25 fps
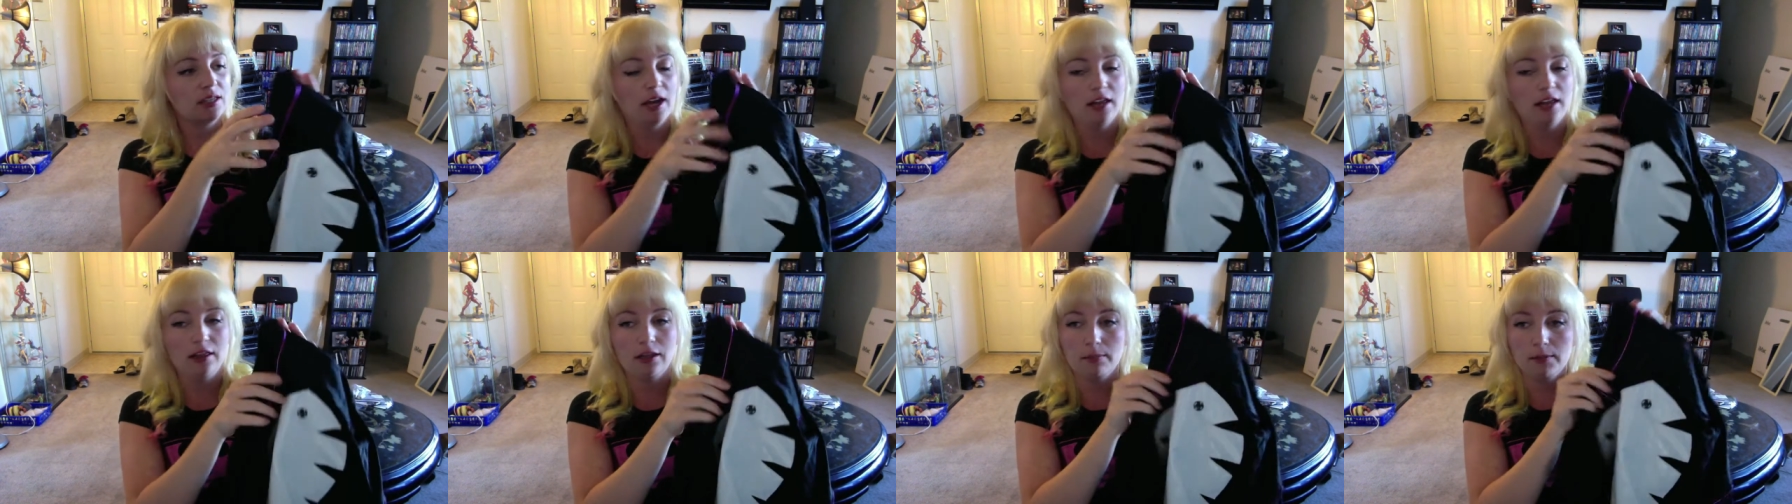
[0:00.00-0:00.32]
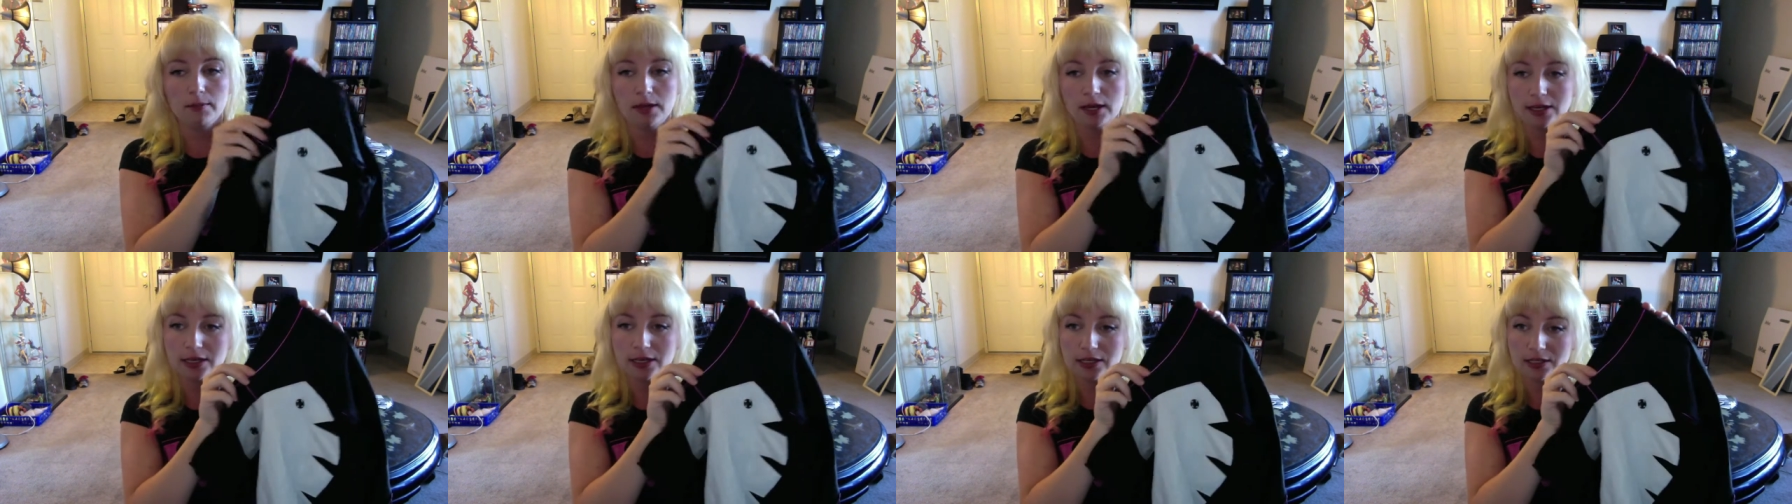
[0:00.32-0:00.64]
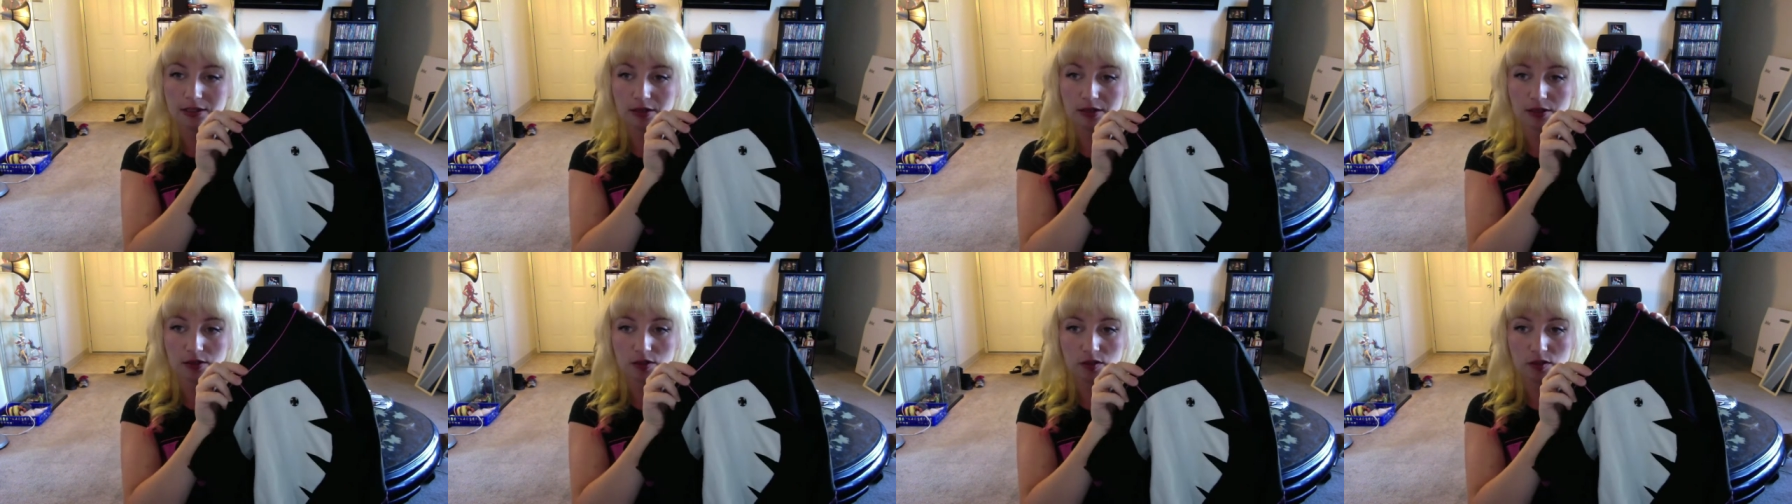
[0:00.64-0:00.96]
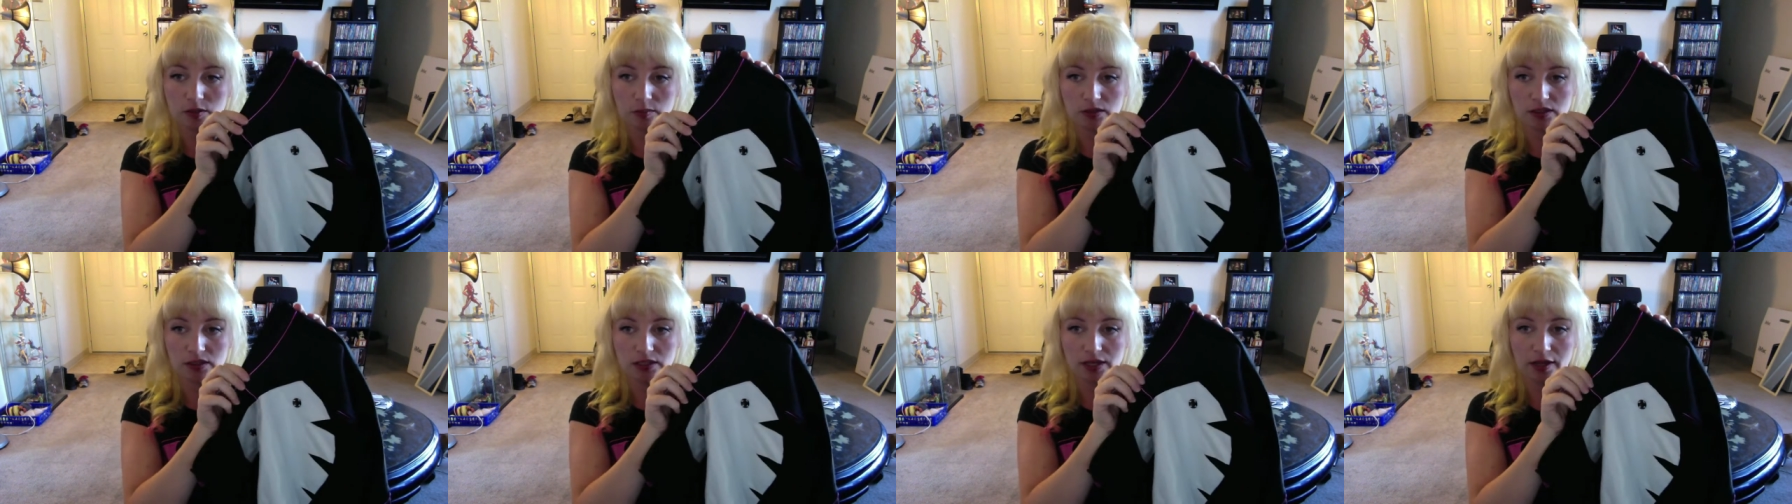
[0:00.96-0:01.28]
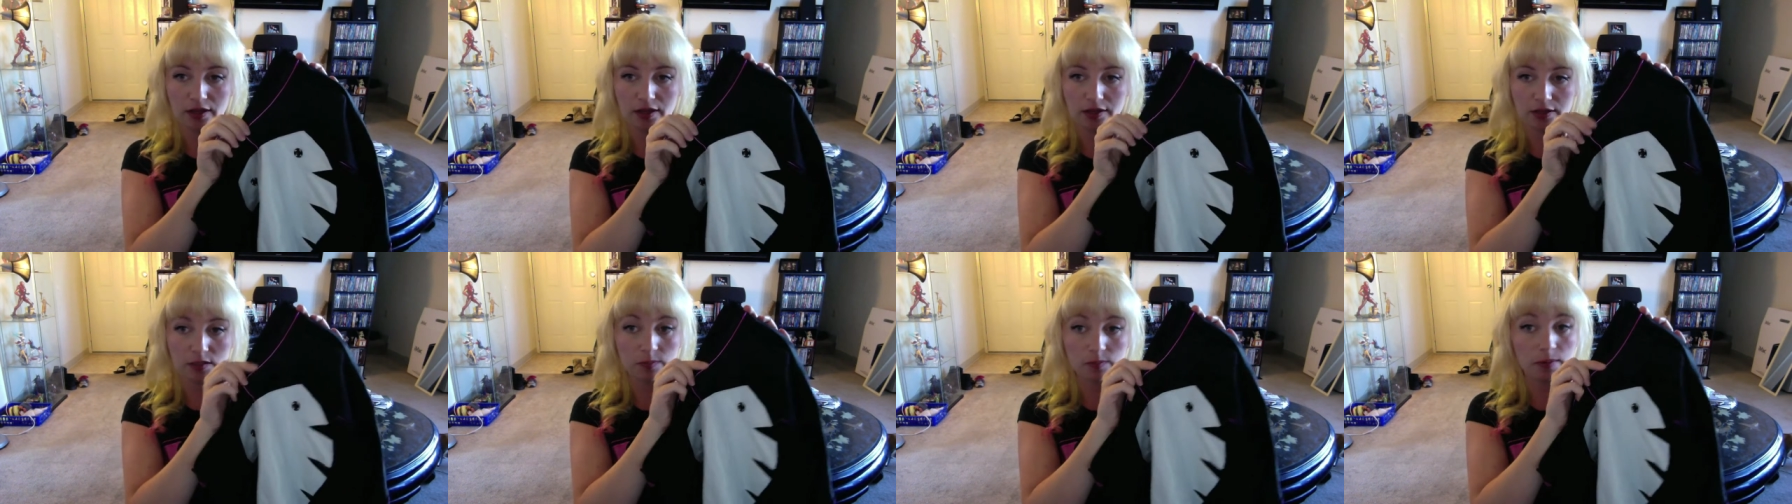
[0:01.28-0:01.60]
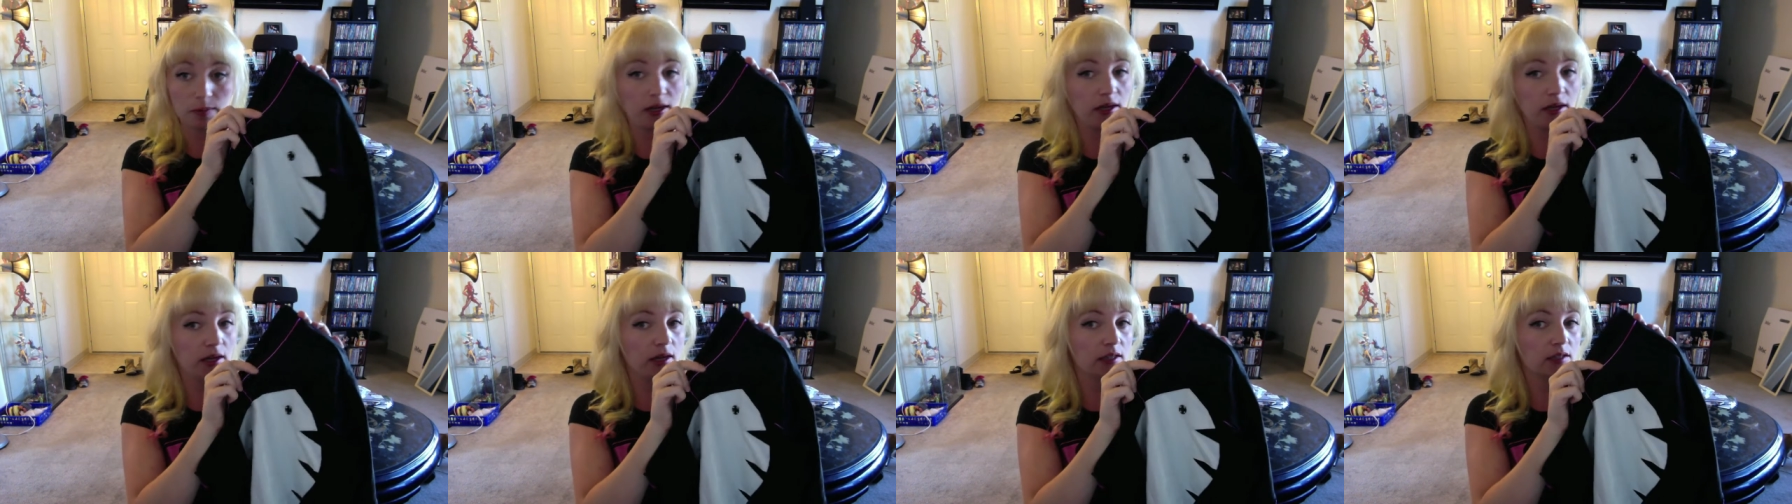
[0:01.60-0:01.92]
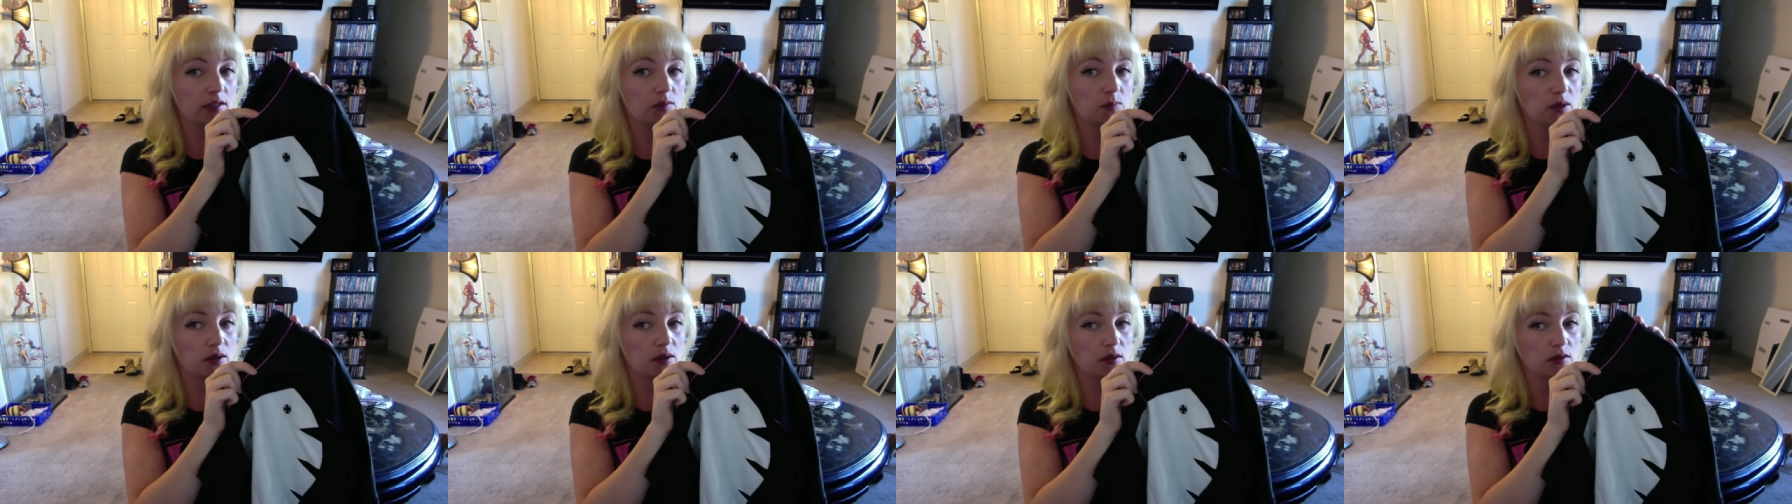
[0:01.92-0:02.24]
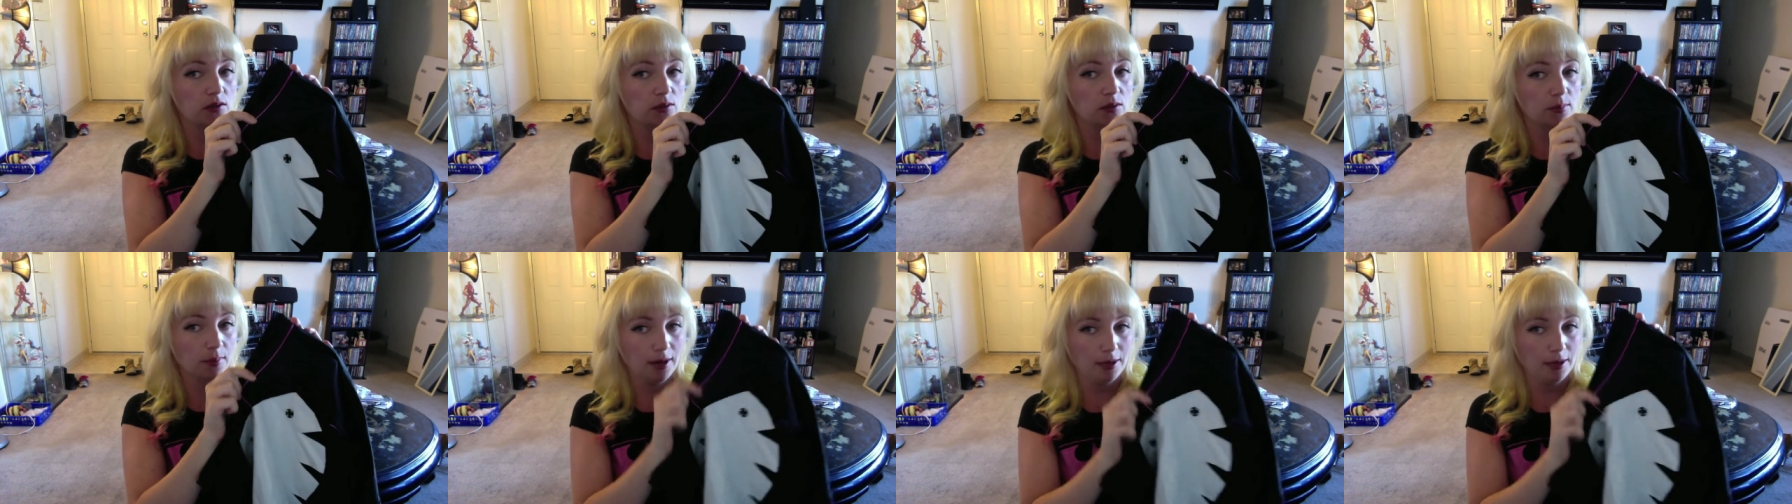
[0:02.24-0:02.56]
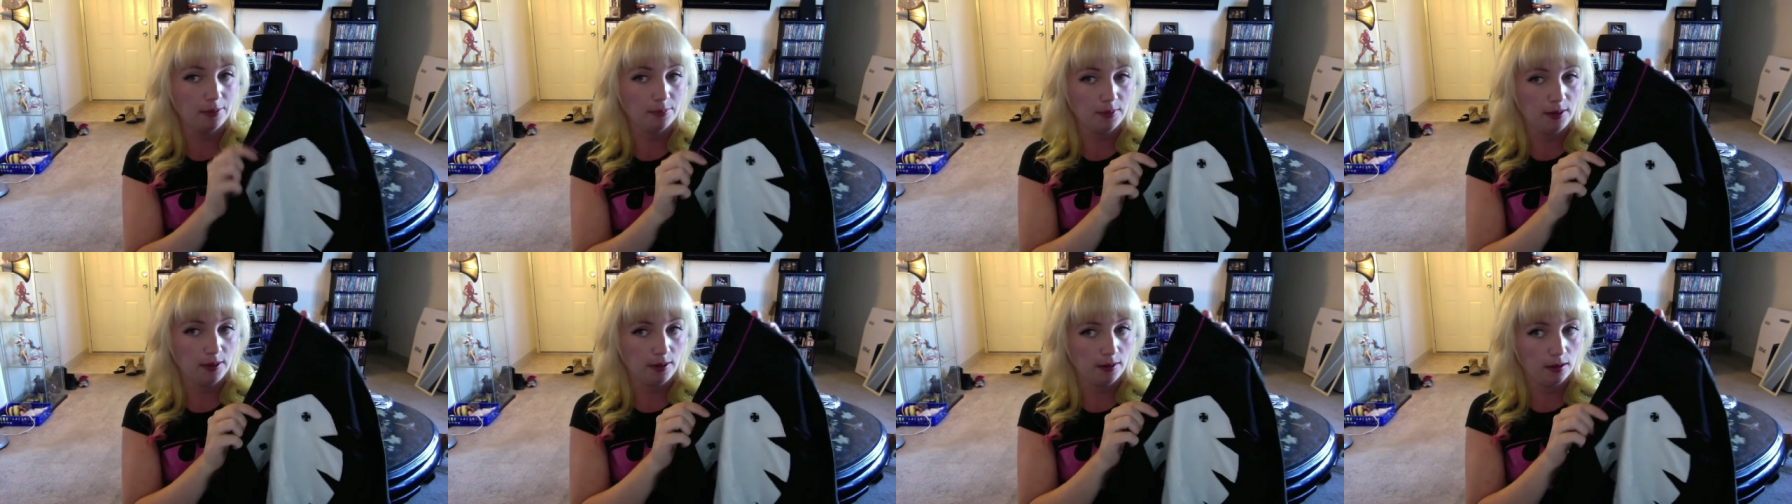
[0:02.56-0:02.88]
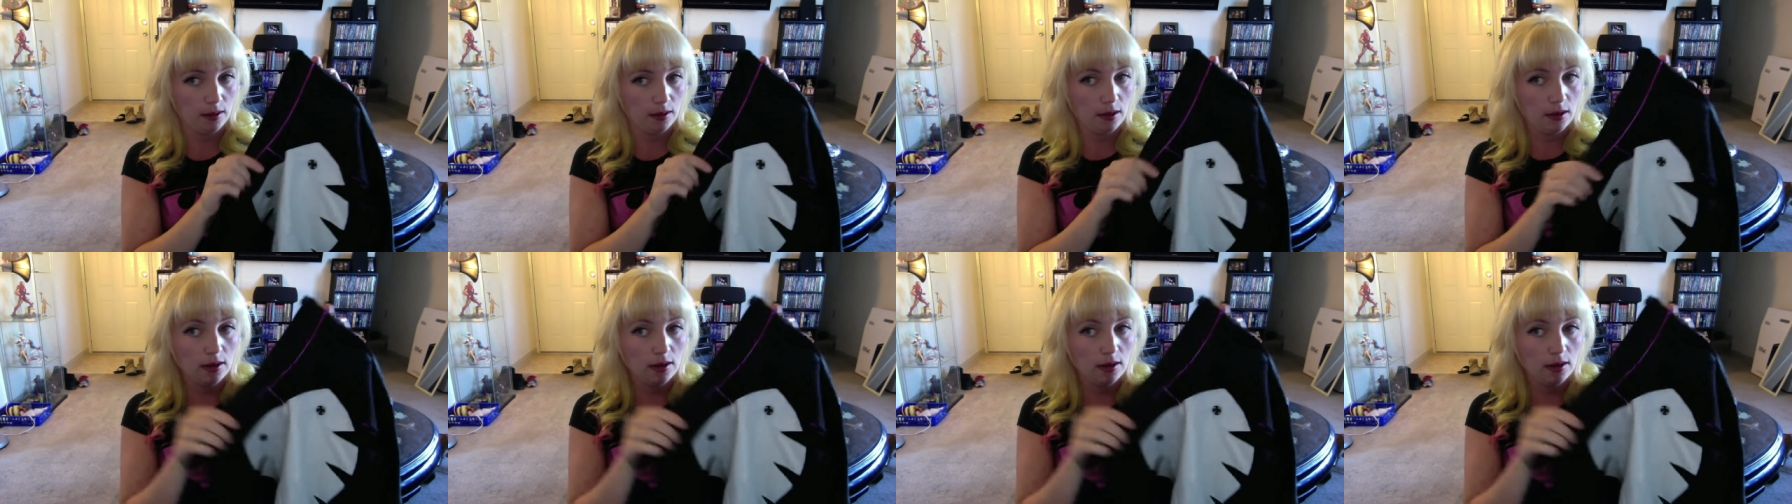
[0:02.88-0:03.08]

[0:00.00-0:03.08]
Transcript: and the pink is also metallic spandex made into piping.